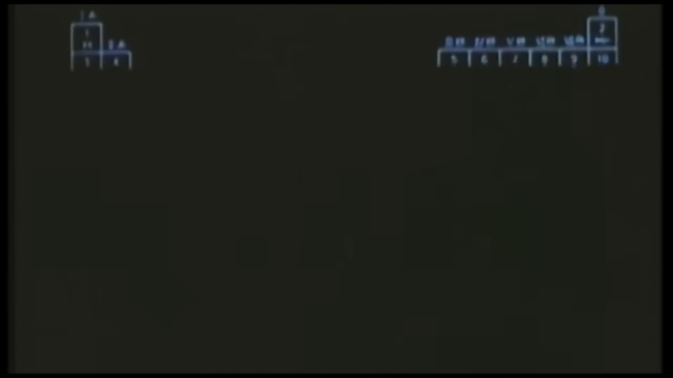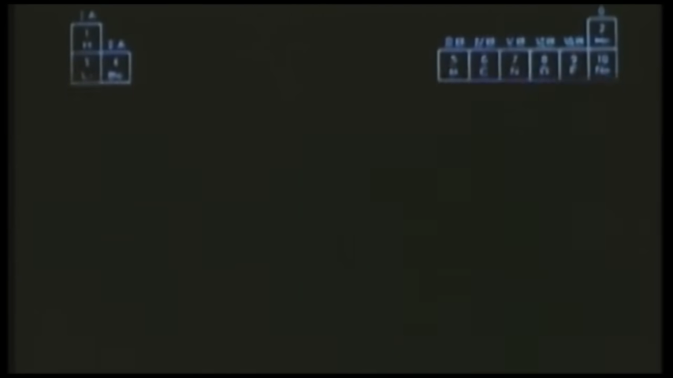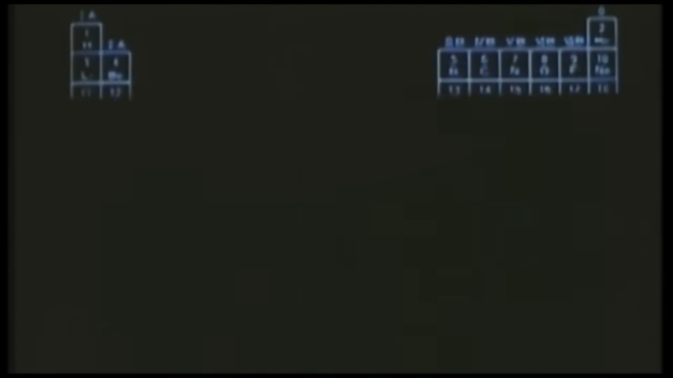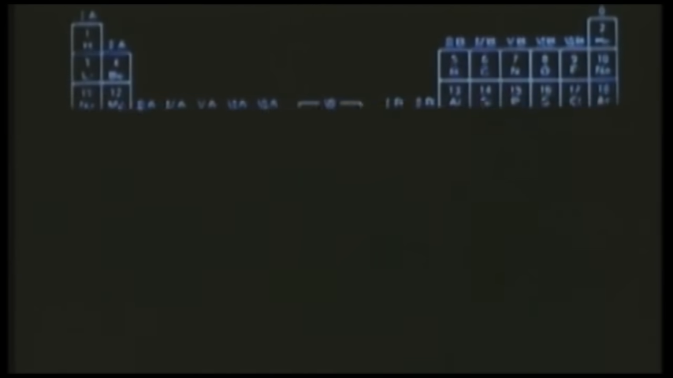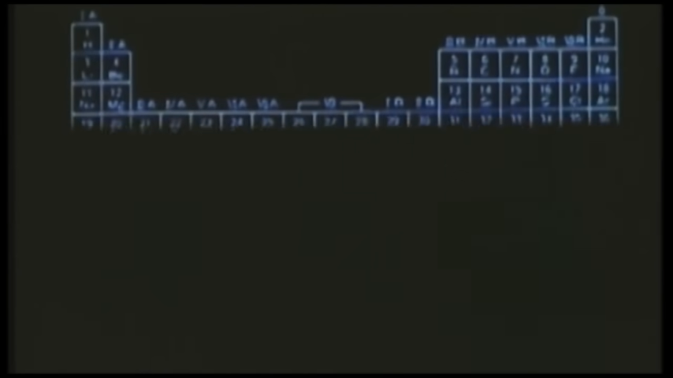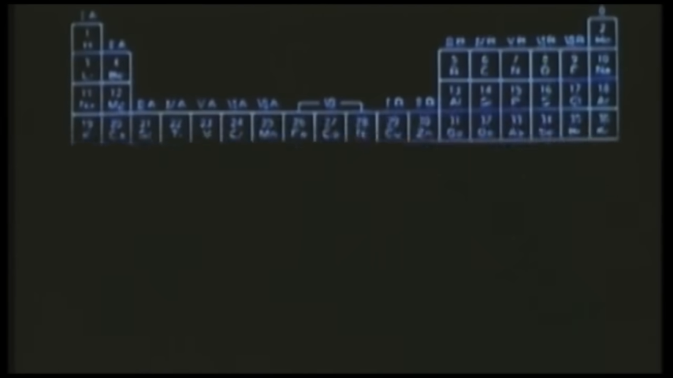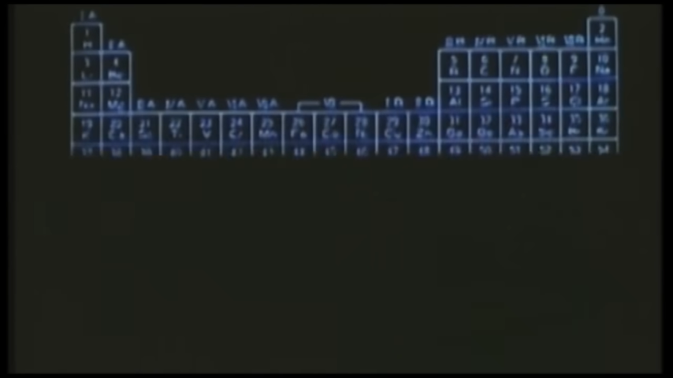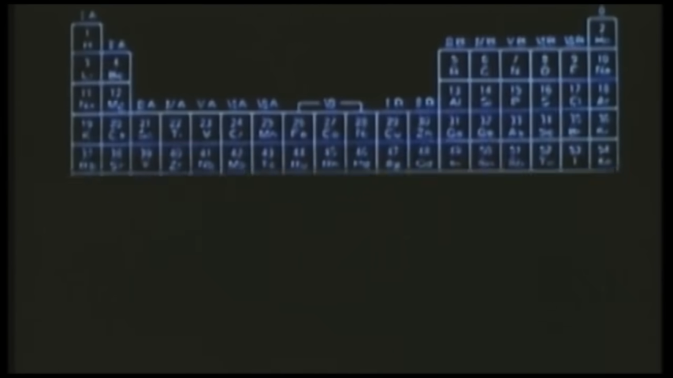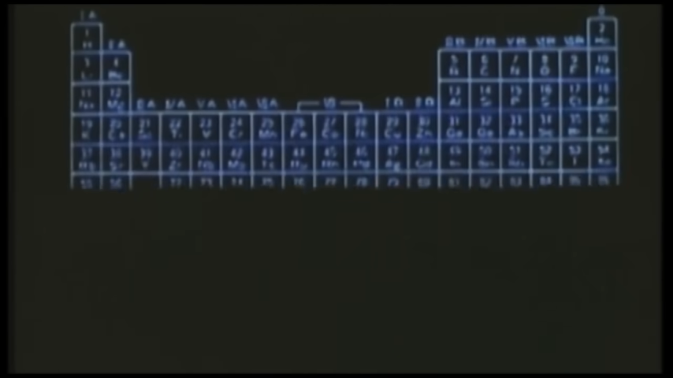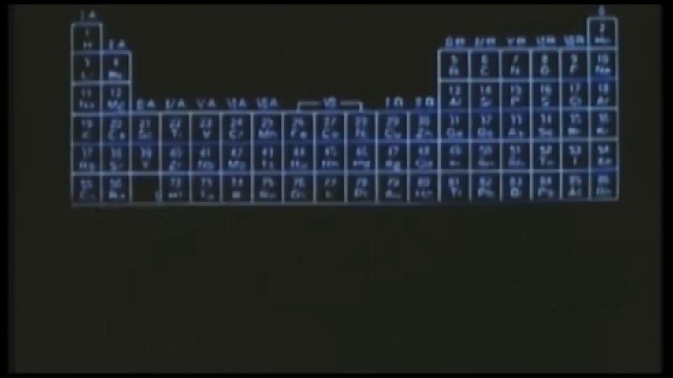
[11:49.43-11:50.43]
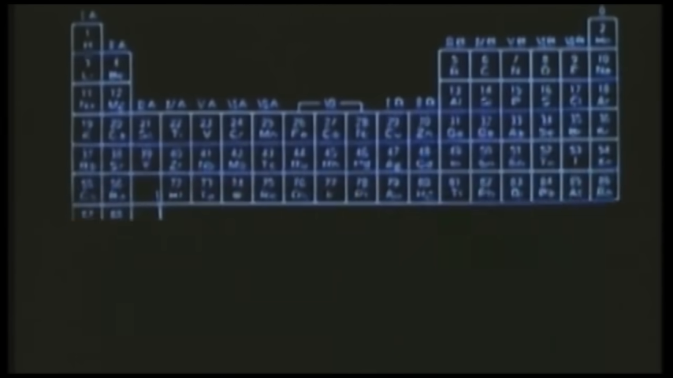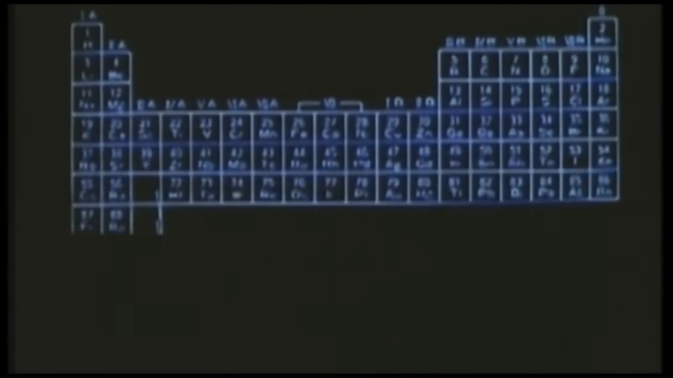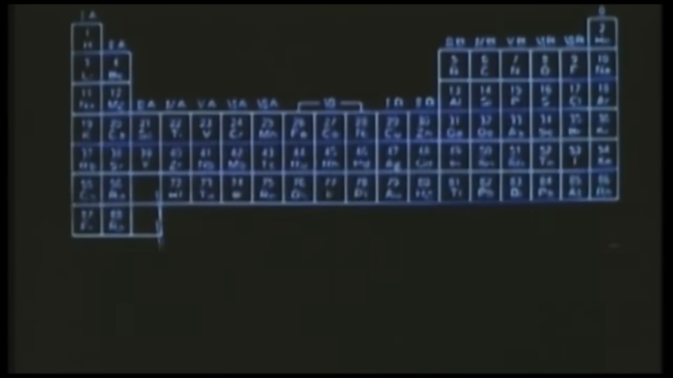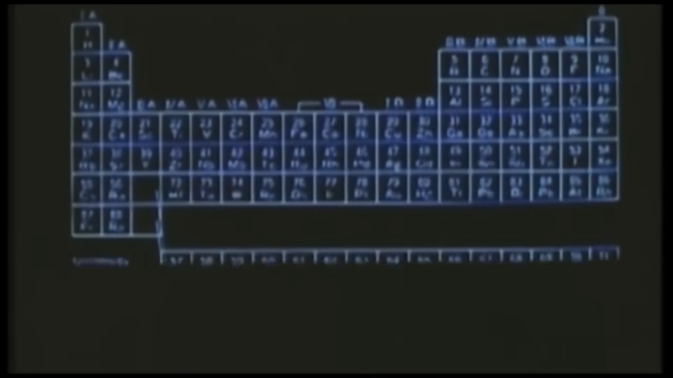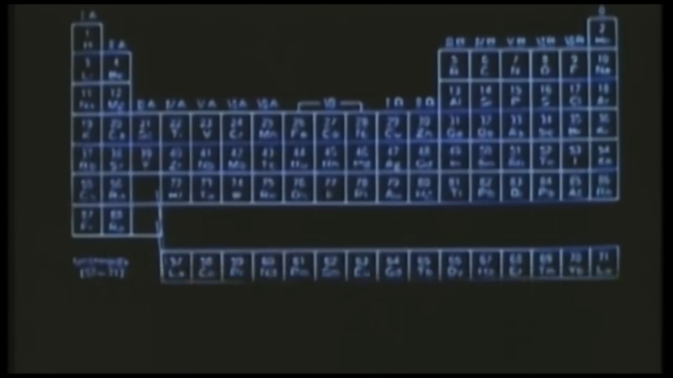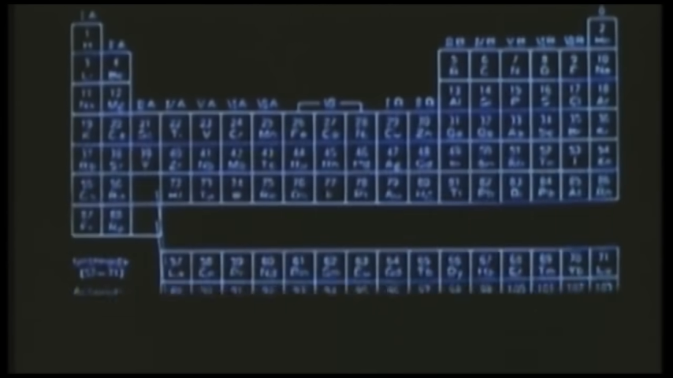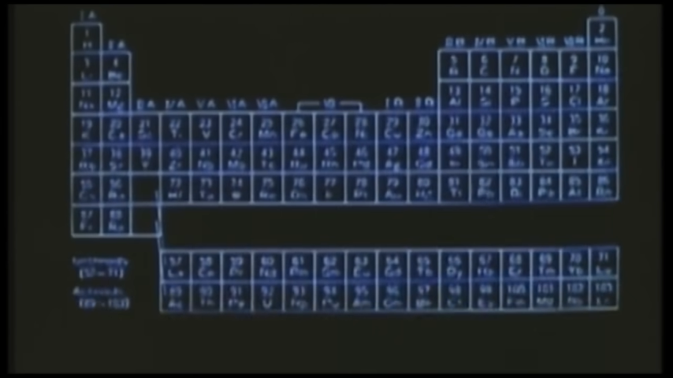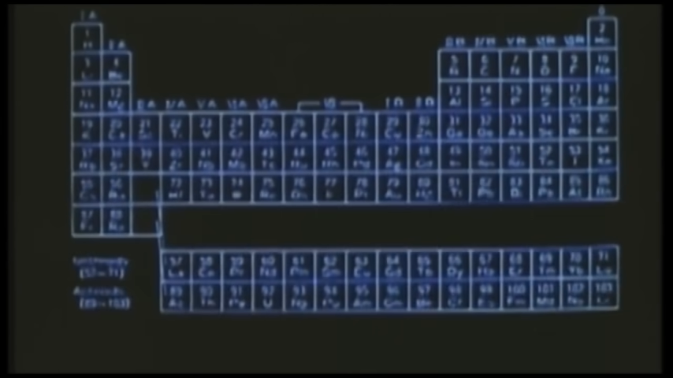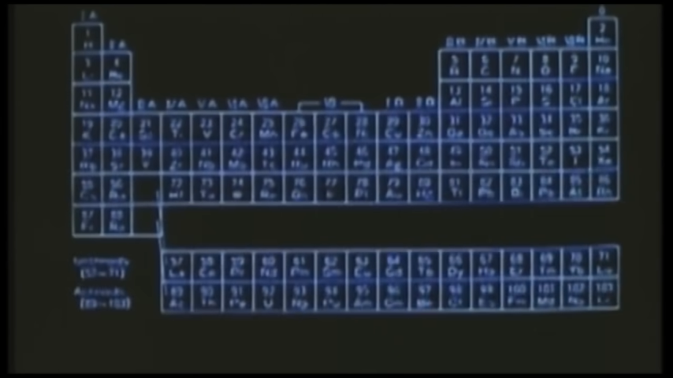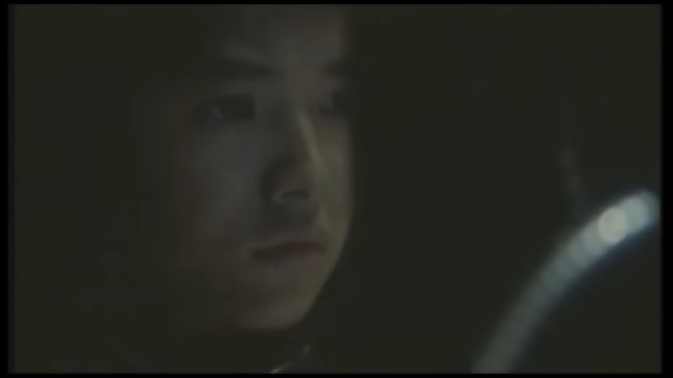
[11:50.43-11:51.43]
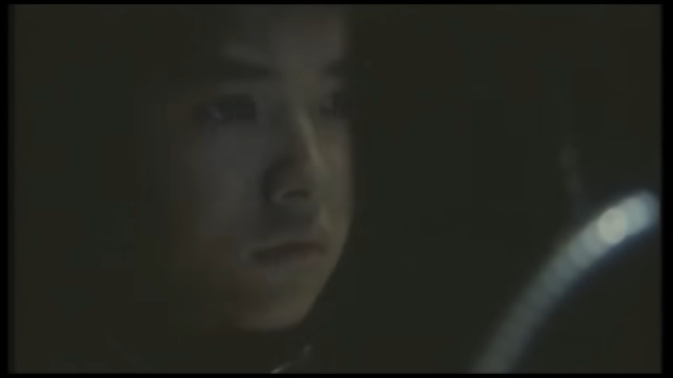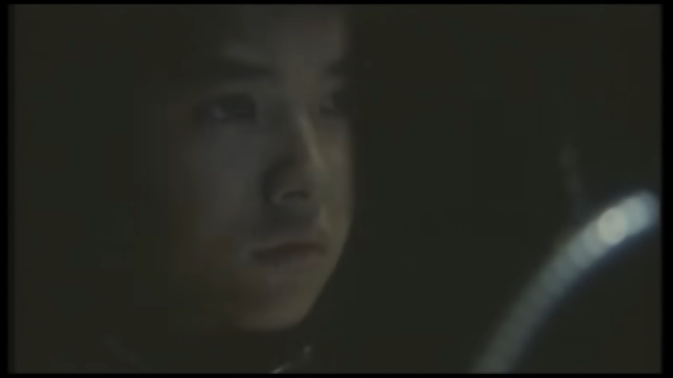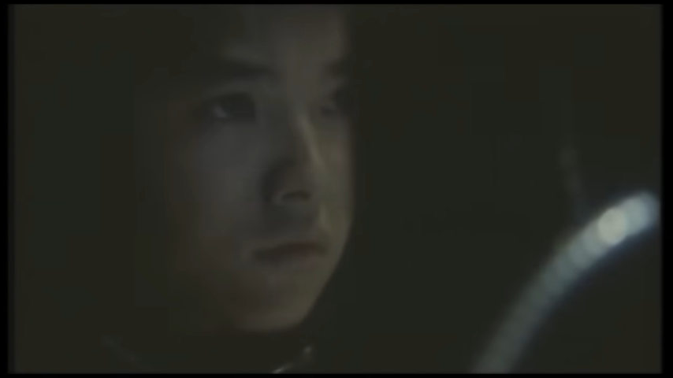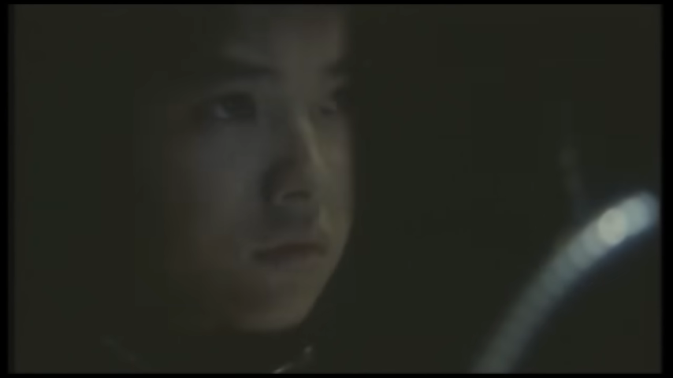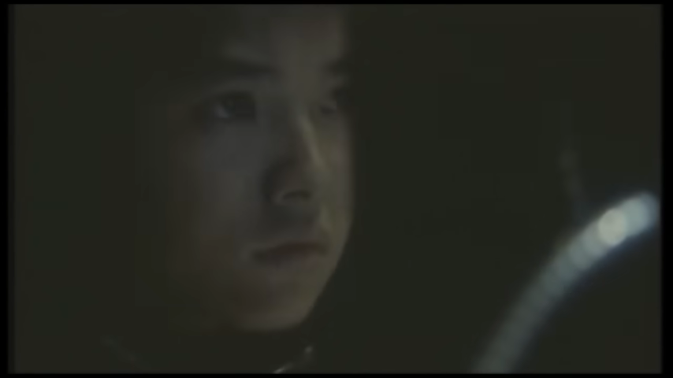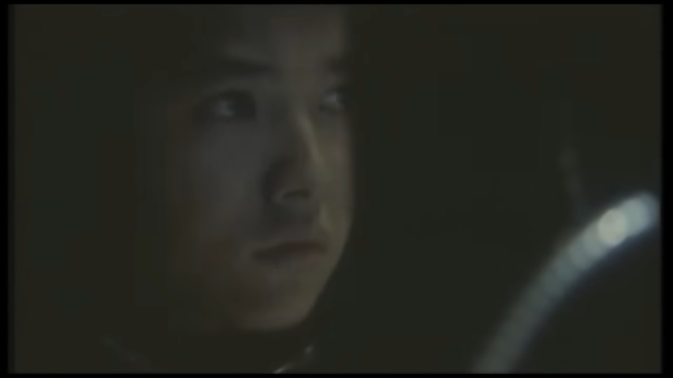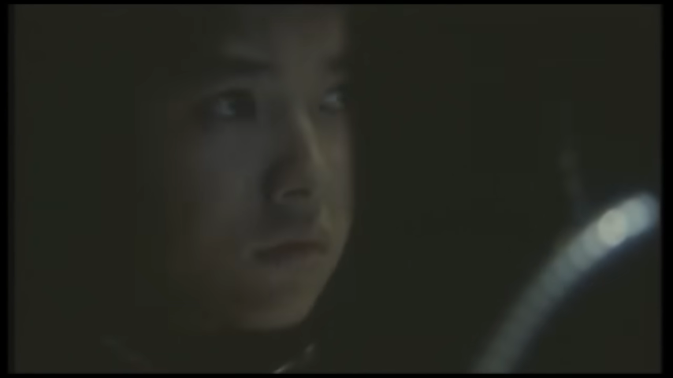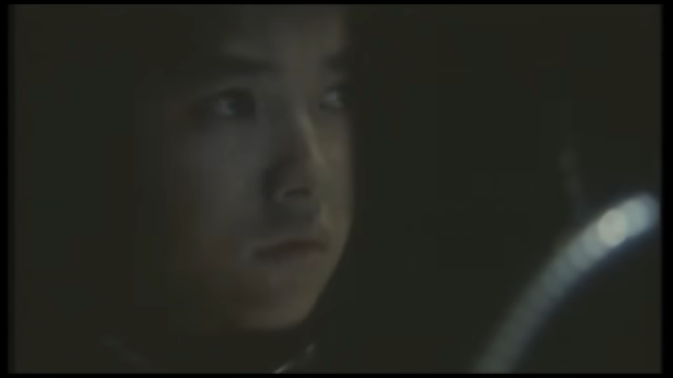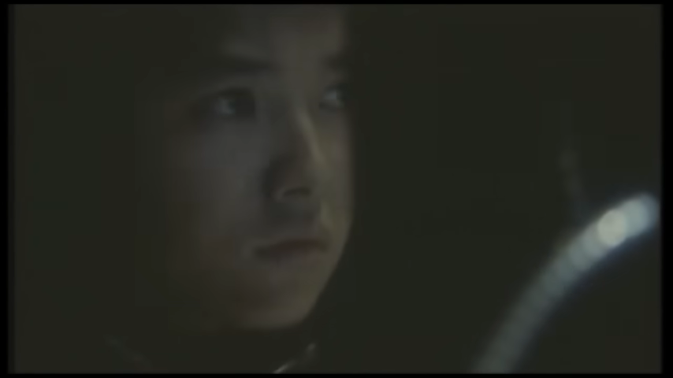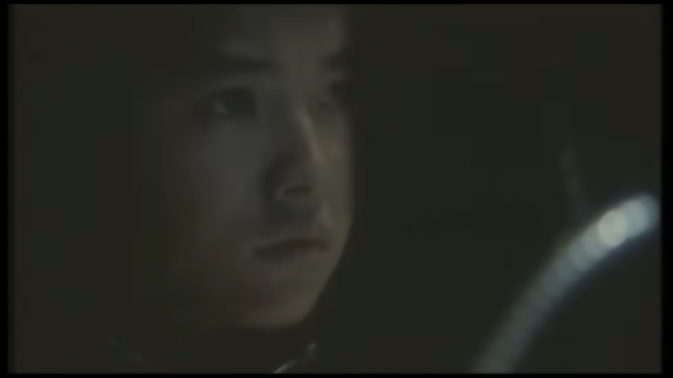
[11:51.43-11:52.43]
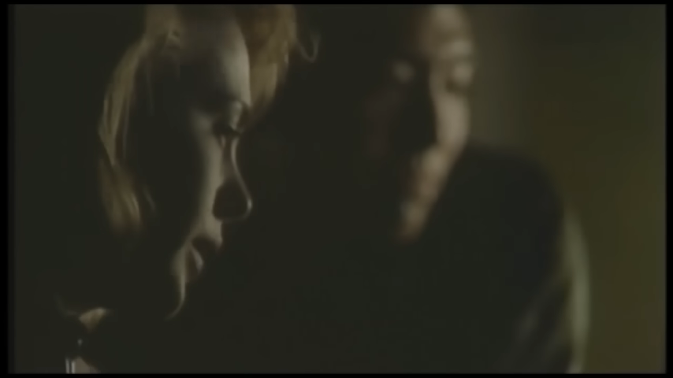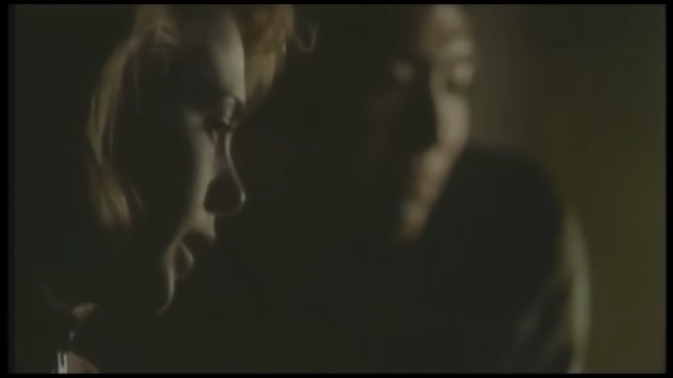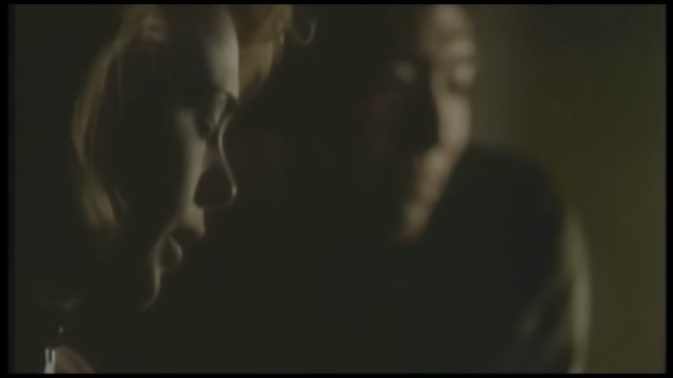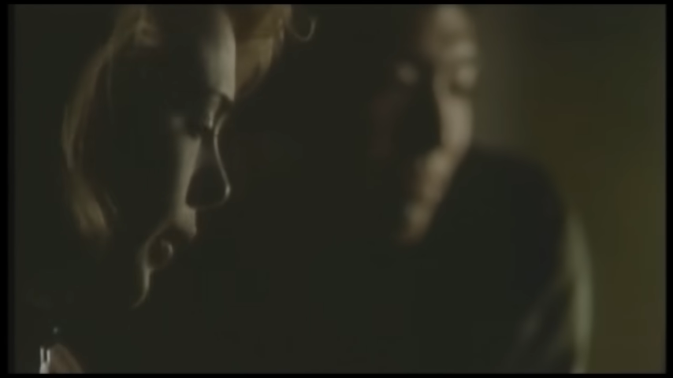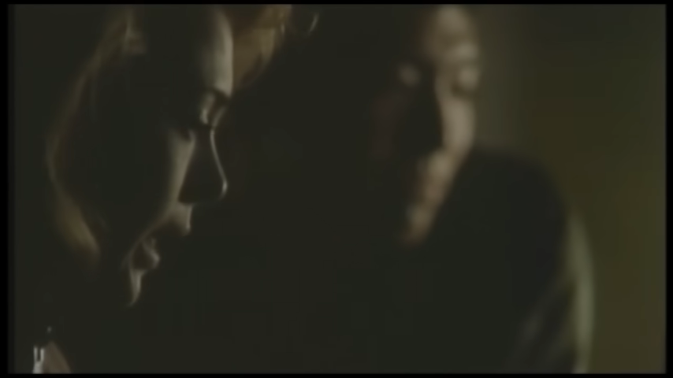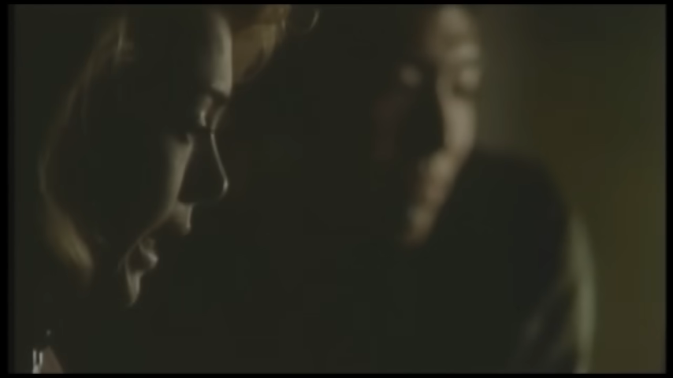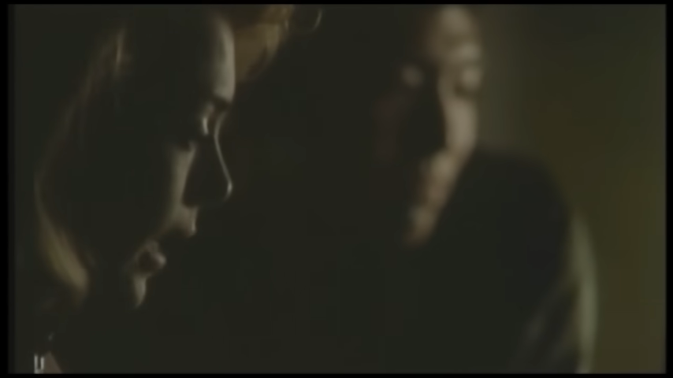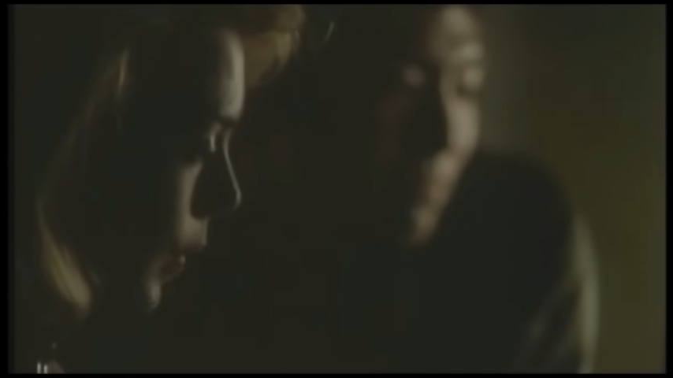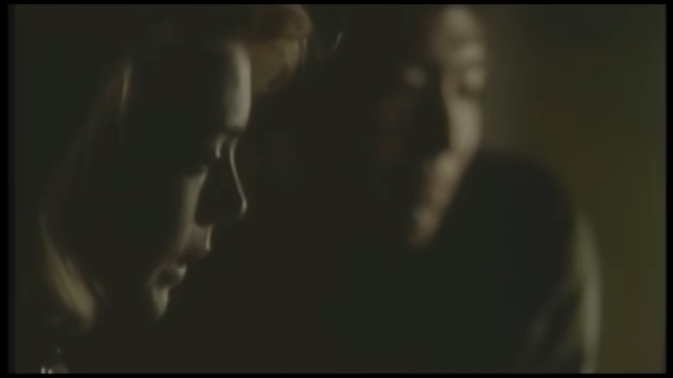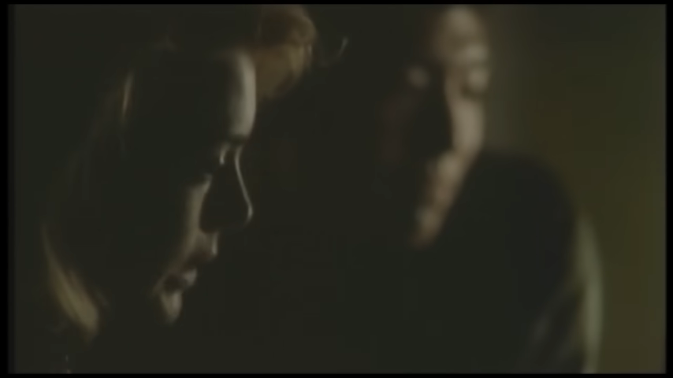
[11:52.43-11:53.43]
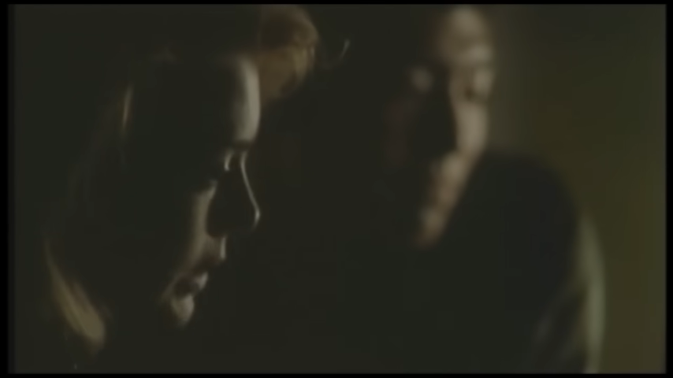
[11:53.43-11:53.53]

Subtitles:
[unreadable: no face in view]